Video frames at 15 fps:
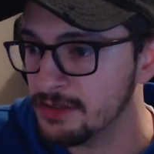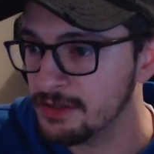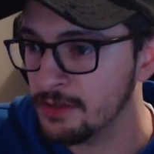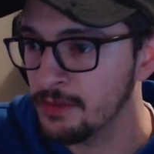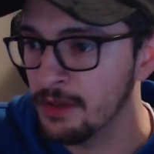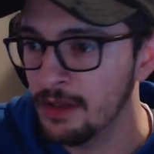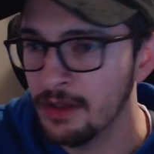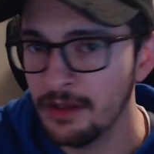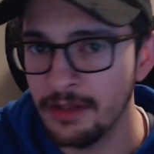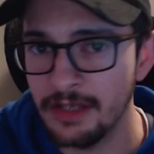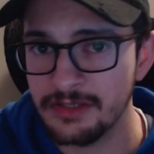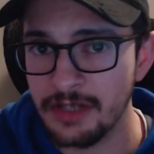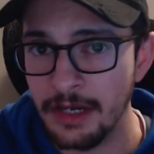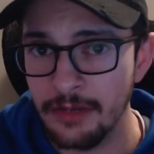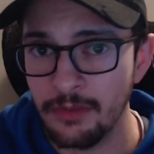So
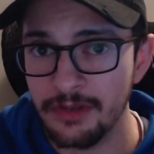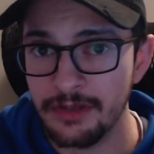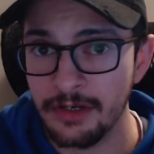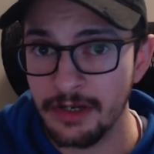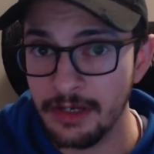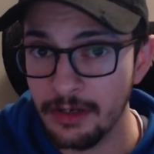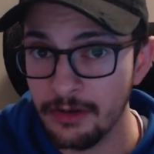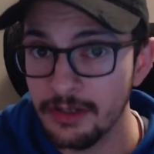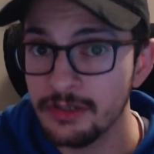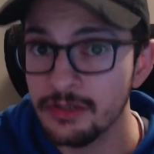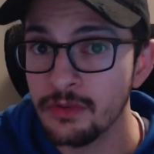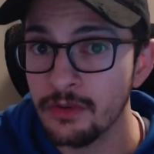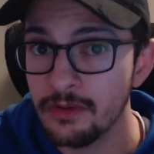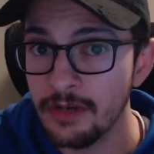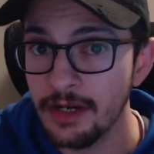that's kind of what they're gearing
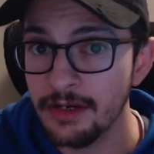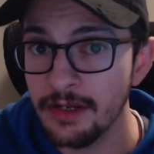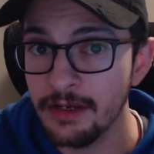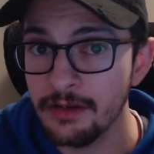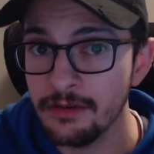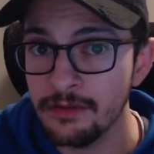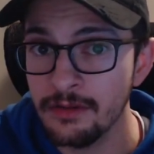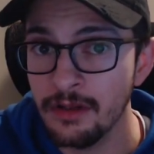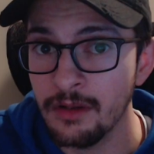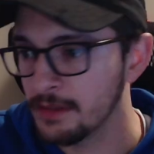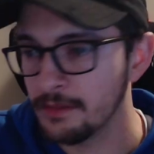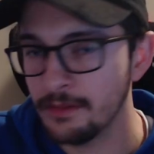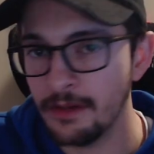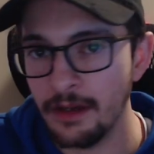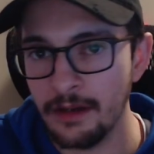toward right now.
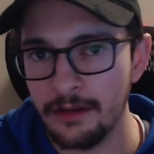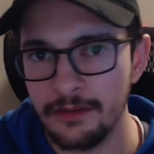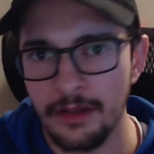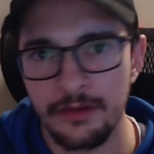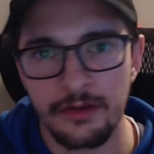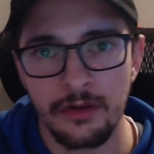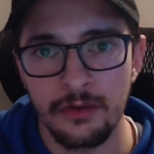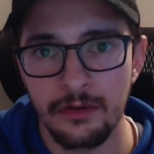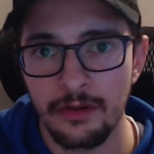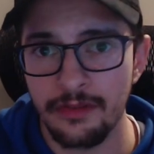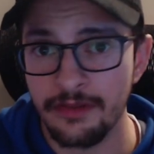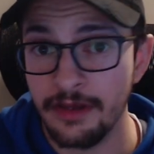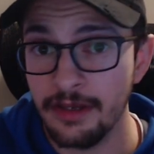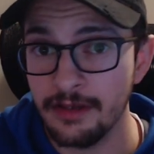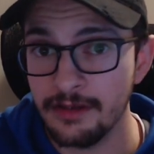Uh, another cool little
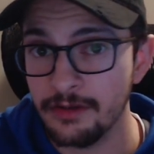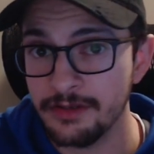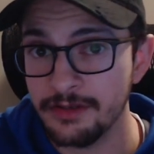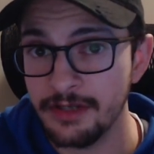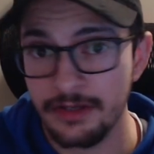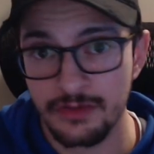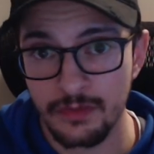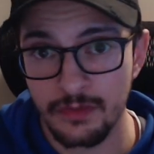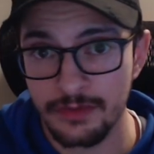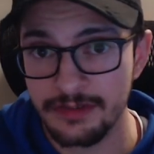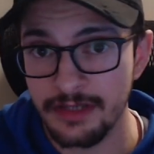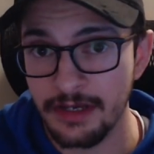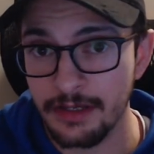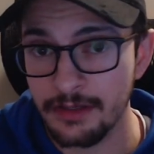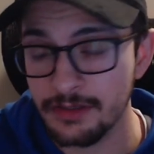thing, it only takes one
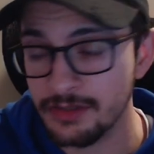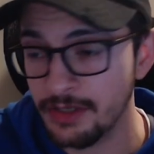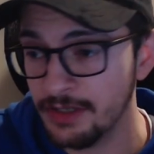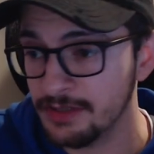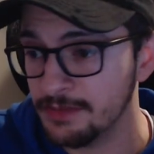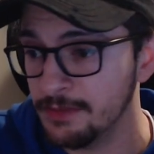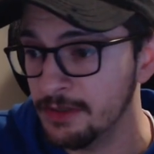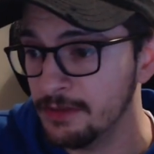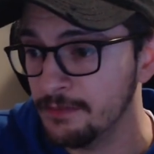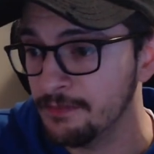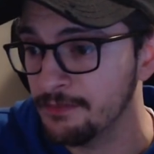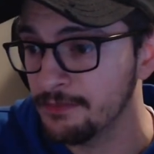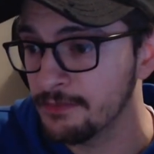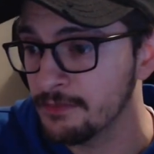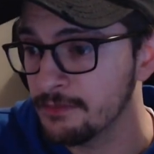second to transmit
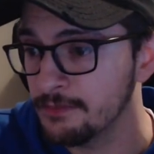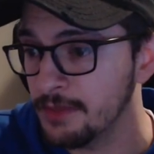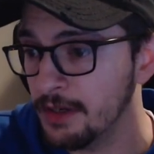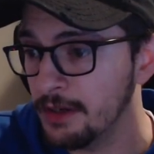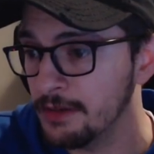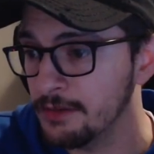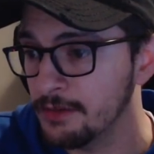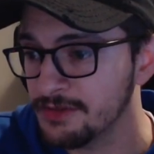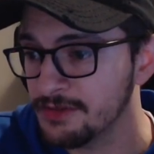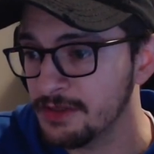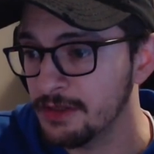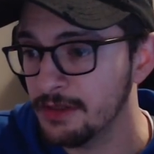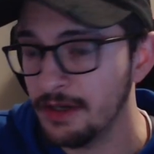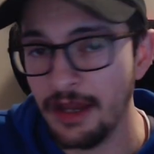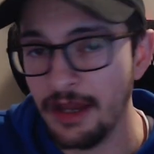but you'll
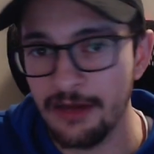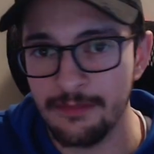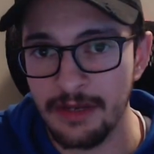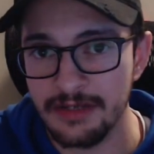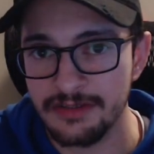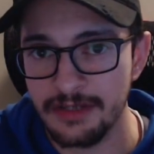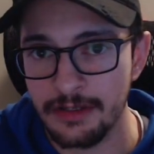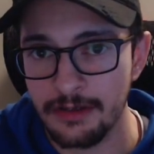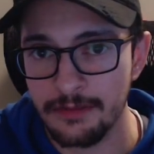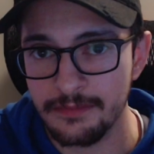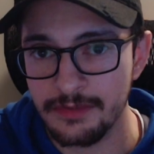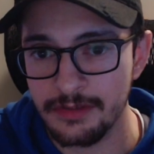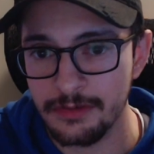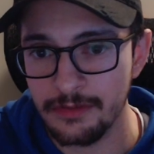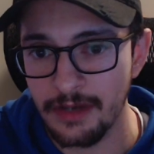see that I have my setup
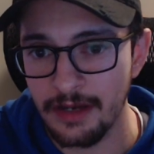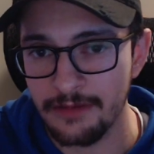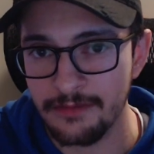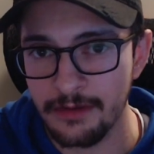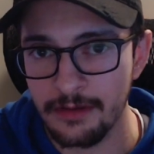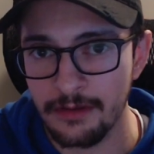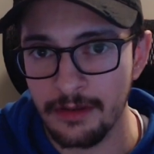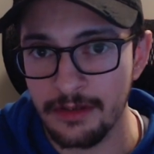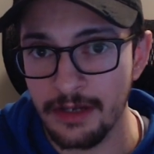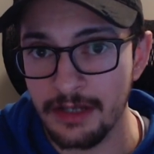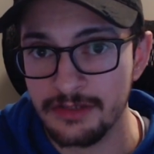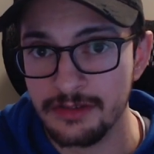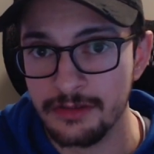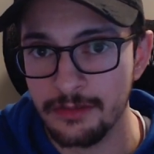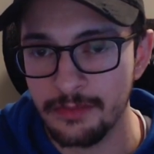to have a, a
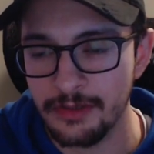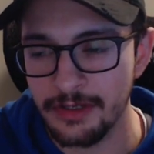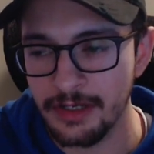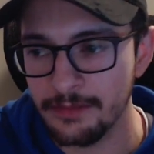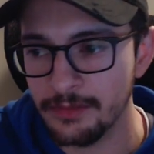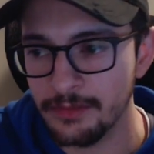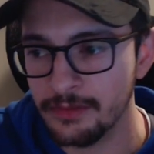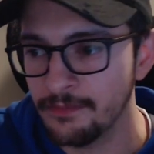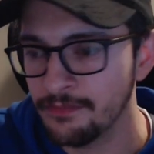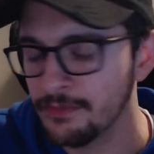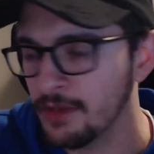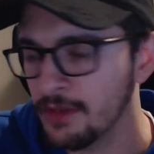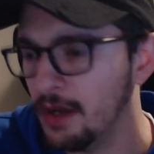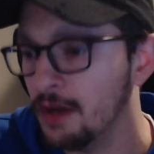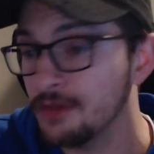nice little preamble.
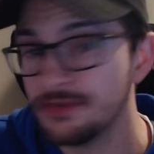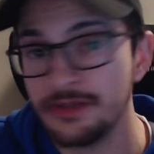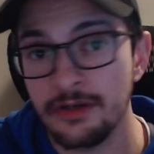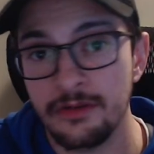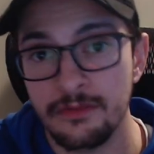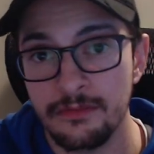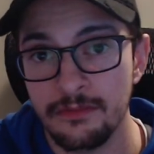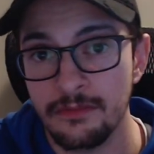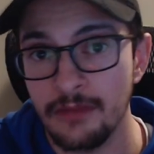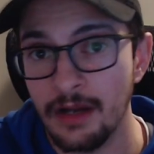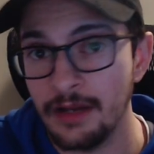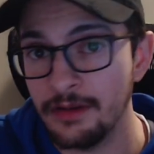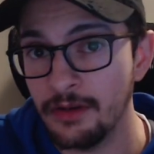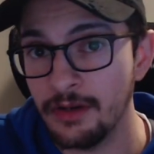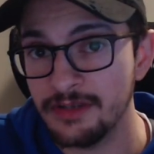Also,
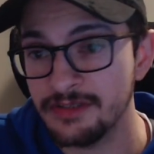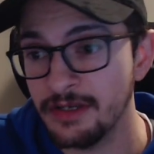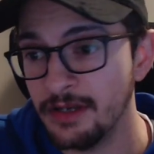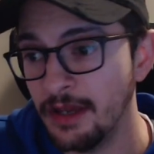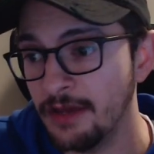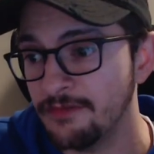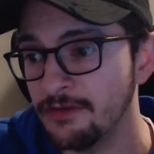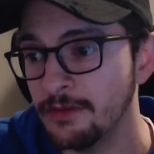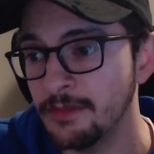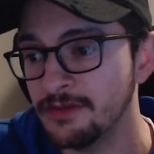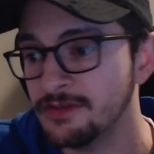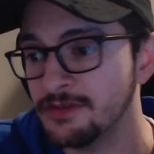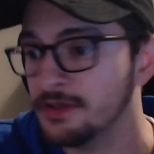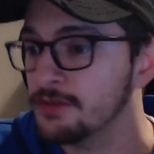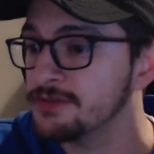I know I said FM and
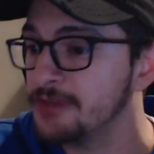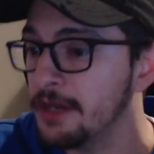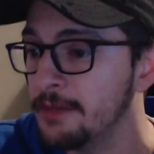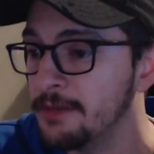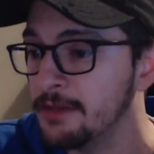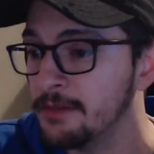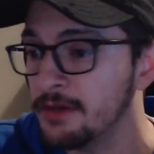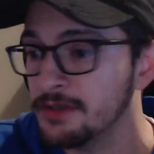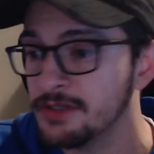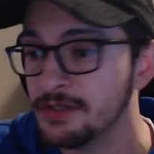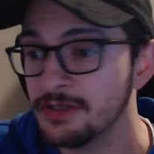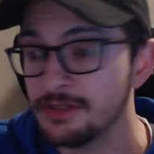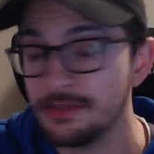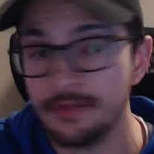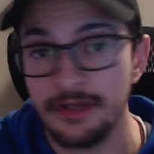a single sideband
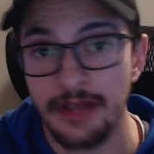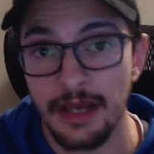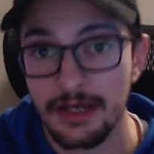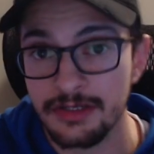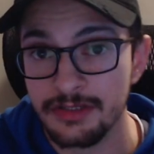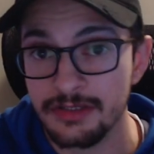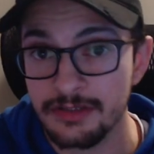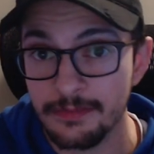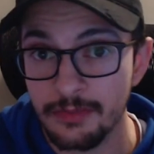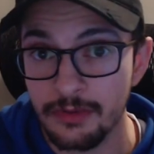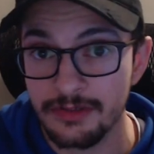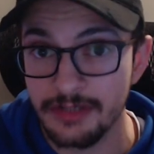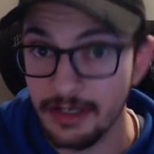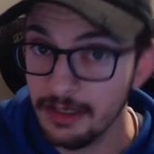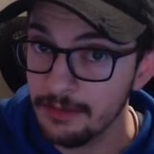modulation, but it actually
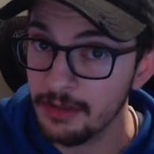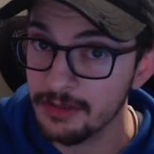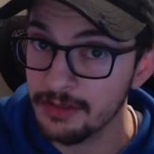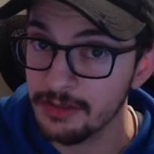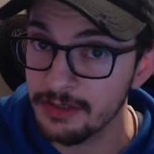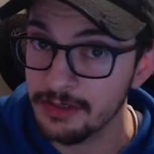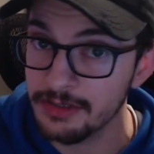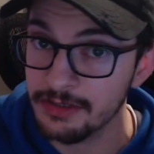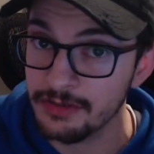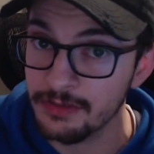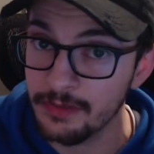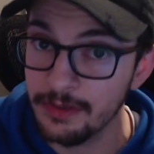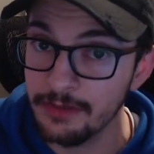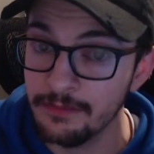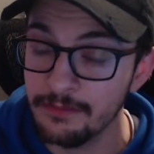supports AM modulation
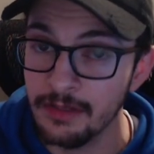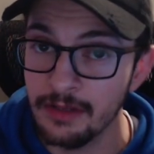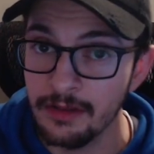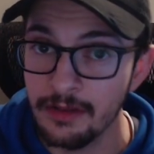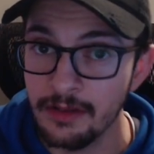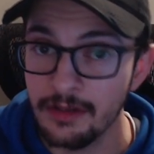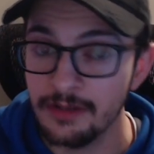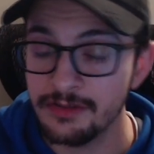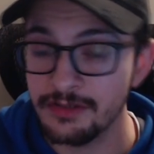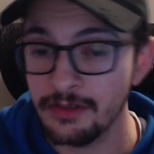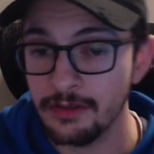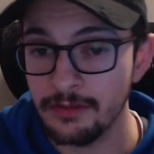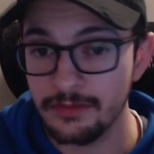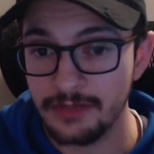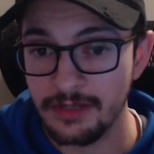as well.
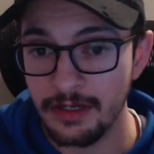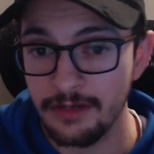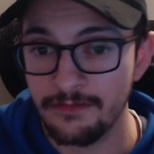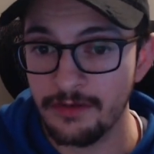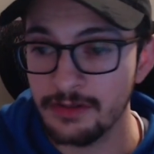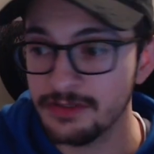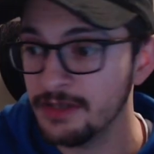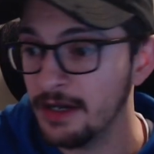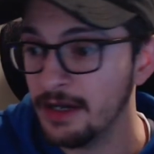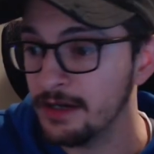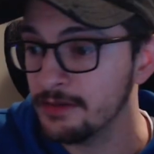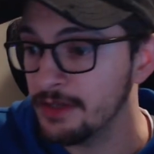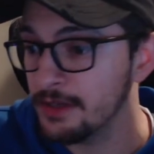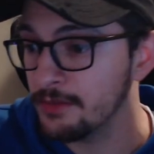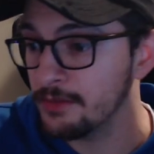So it's kind of
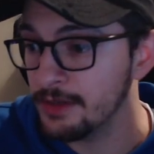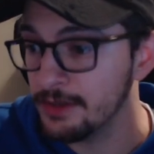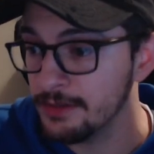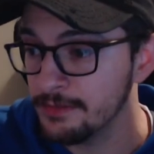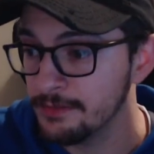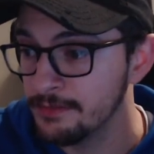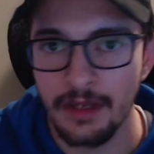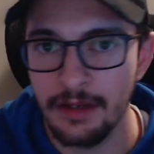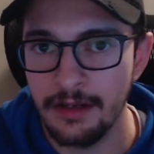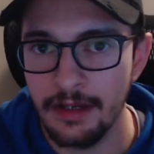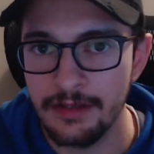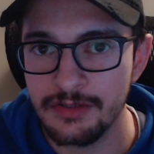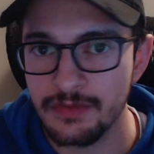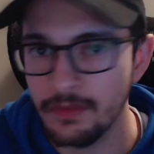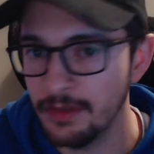versatile in that way. And
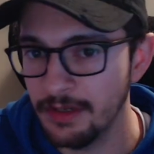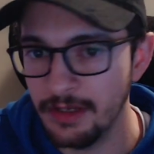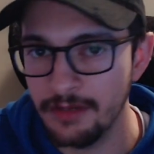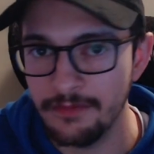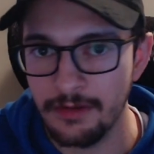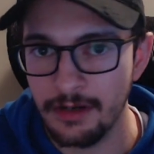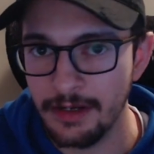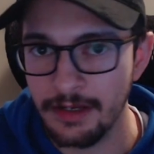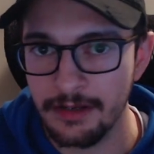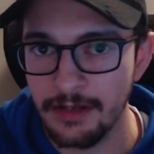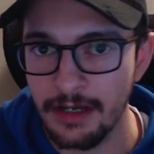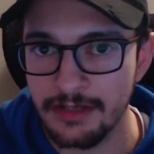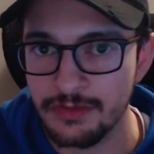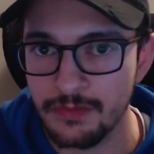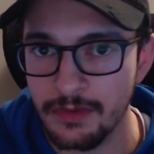I just want to give a, like a
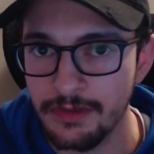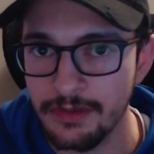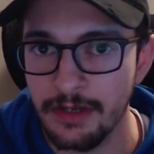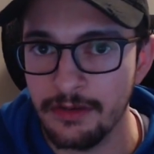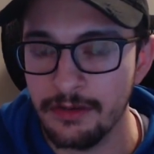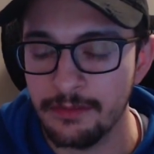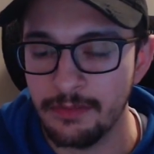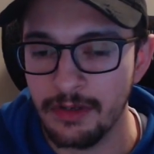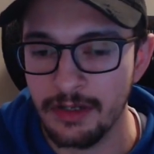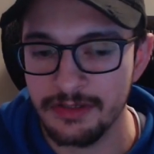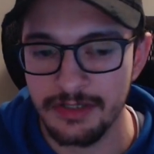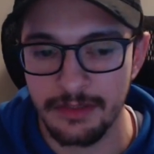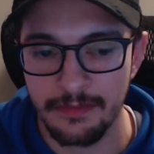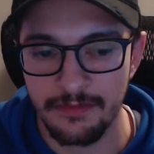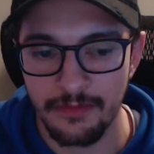nice rundown of the
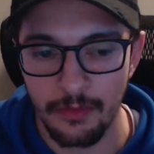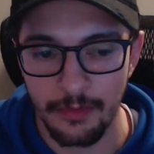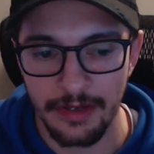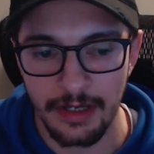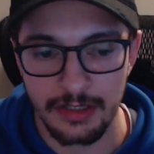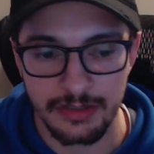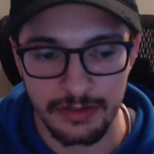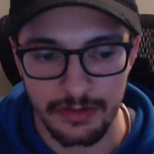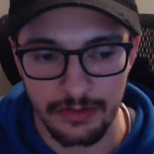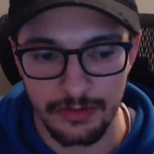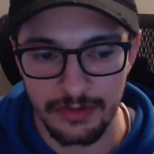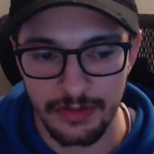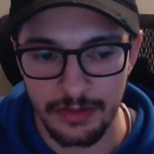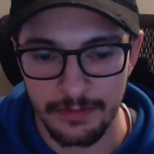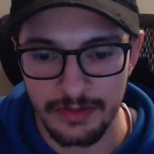project before we actually do
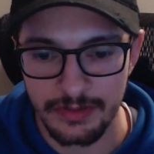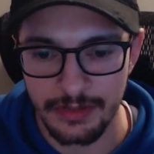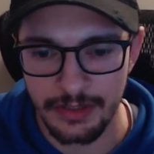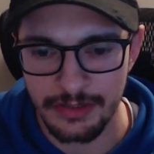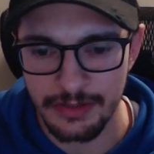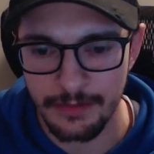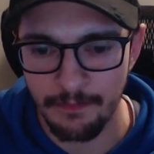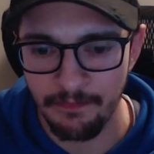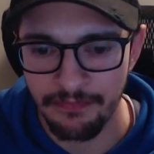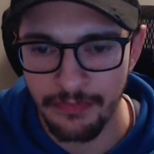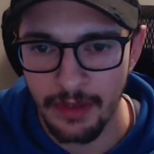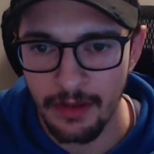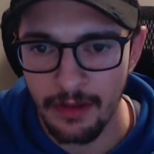the demonstration.